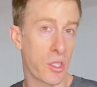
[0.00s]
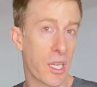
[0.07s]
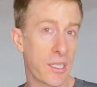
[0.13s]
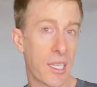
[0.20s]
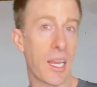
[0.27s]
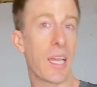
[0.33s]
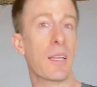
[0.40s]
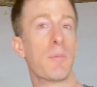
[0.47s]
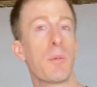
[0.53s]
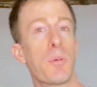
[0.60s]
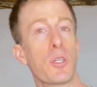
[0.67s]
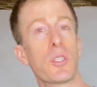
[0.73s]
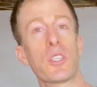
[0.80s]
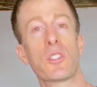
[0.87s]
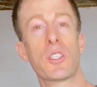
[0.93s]
I said, hey, let me
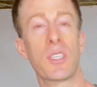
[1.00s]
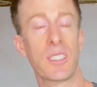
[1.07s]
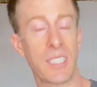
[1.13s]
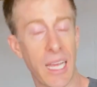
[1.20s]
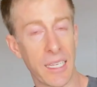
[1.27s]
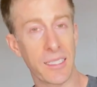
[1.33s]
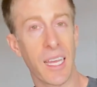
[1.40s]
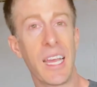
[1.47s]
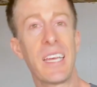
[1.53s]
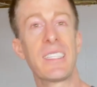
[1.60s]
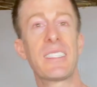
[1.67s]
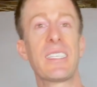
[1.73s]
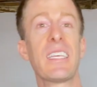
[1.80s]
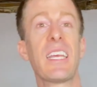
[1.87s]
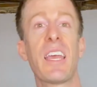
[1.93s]
put this to the test,
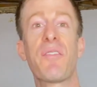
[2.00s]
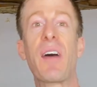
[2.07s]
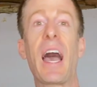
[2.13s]
see if